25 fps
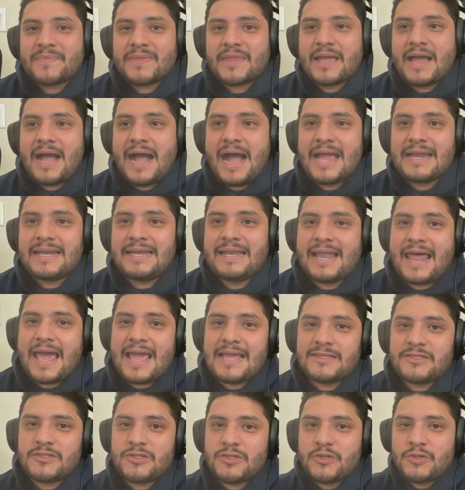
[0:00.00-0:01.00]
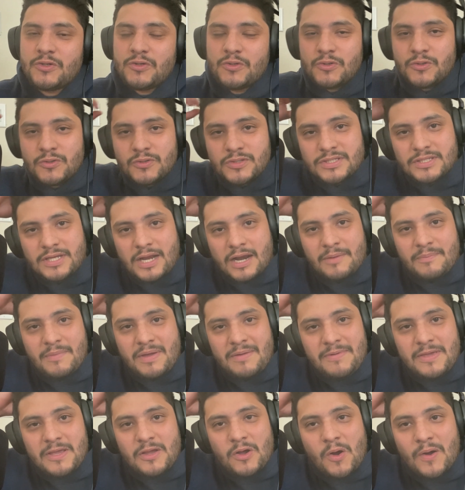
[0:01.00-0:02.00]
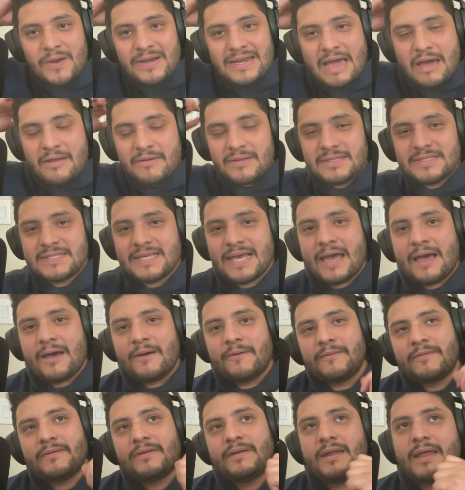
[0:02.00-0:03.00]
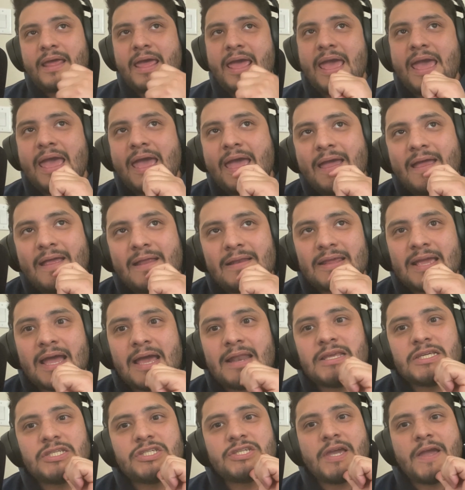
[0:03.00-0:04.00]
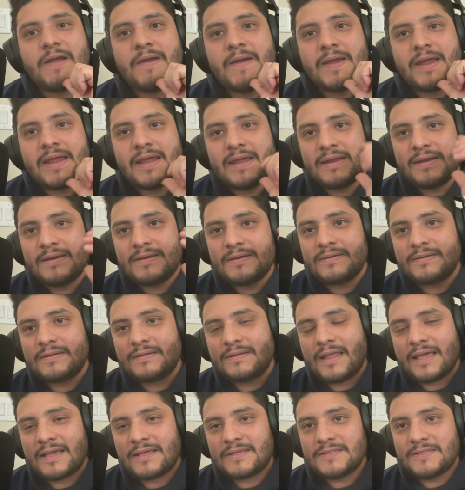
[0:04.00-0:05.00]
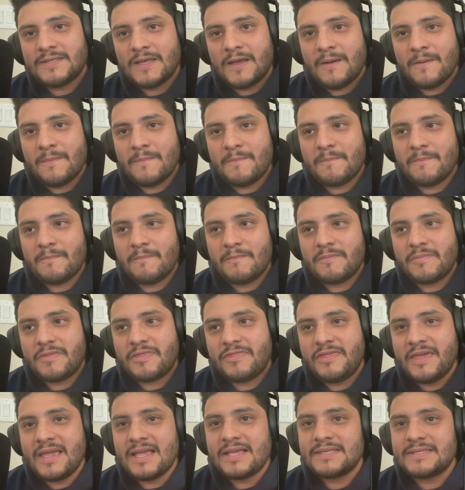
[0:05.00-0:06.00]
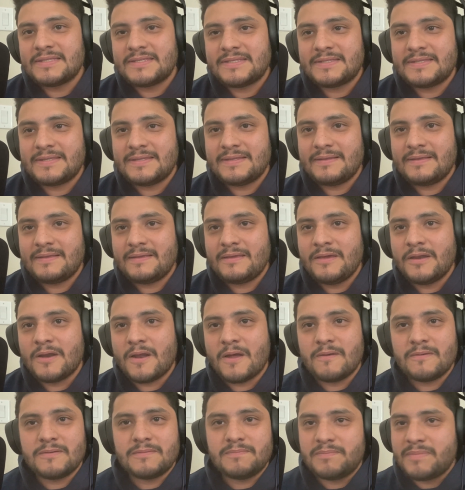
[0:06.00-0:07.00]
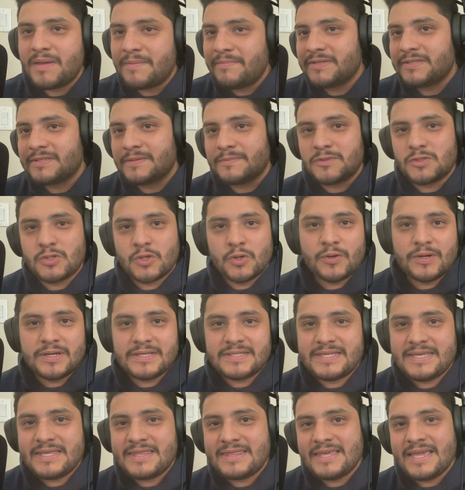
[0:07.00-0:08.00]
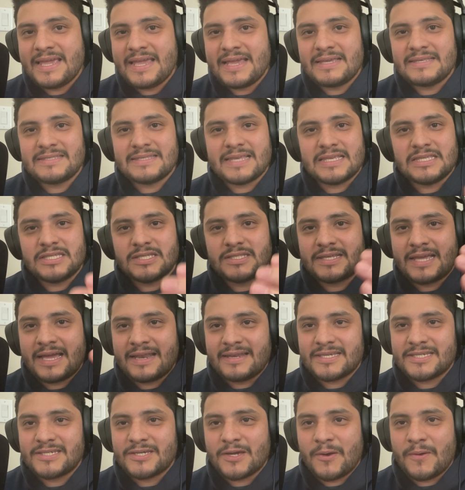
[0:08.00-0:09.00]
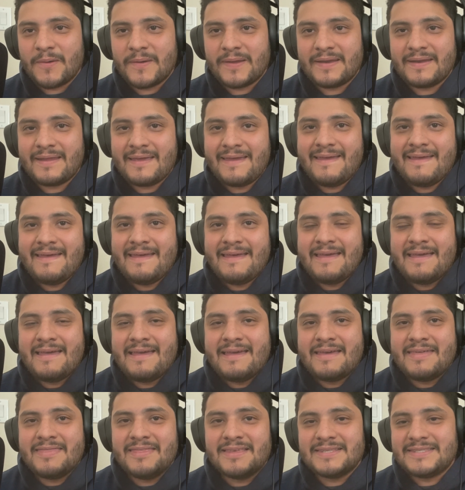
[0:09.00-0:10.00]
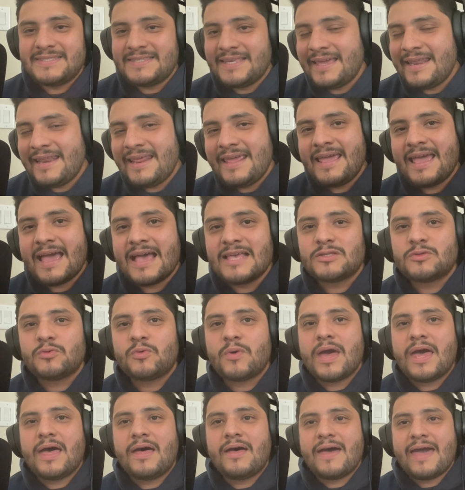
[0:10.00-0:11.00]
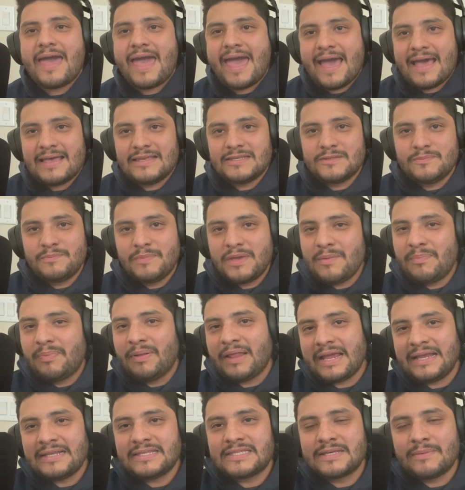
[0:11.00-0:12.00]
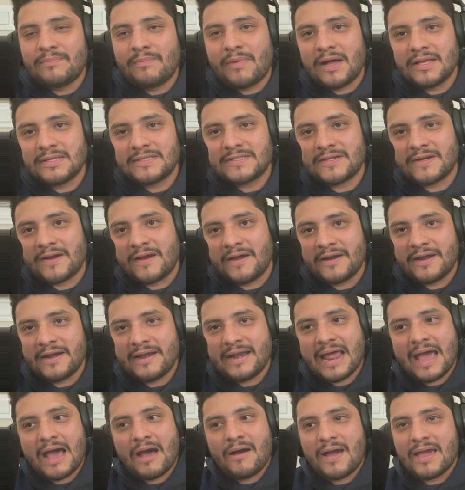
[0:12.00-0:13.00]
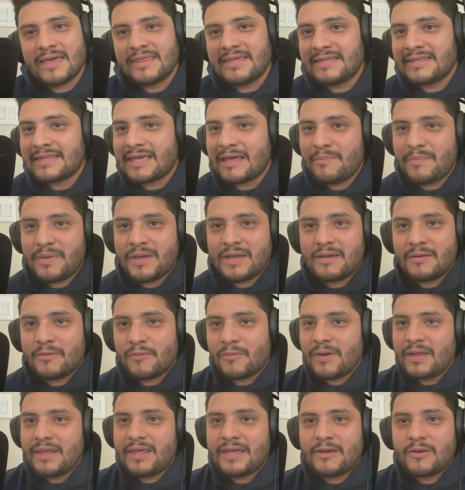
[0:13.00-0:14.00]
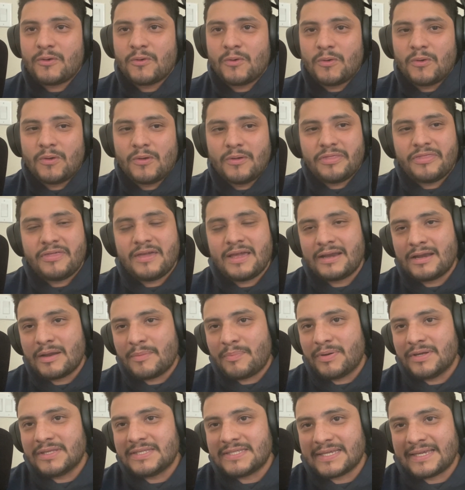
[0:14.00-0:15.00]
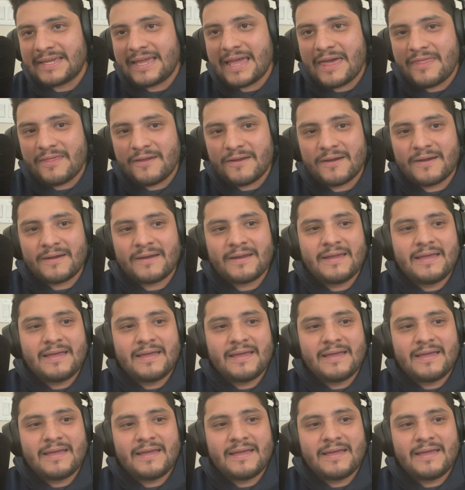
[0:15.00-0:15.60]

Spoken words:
I'd like to start maybe going out in town and kind of sharing like some things, you know, maybe some touristy things, and just kind of showing the city as well as me playing some Monster Hunter now. I think that'd be a really cool thing to put together.